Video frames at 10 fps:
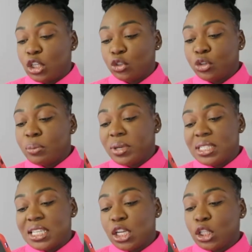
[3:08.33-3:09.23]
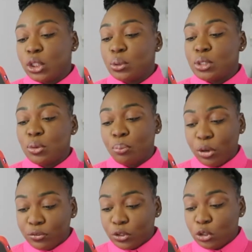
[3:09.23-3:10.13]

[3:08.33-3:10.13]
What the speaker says: Treatments include birth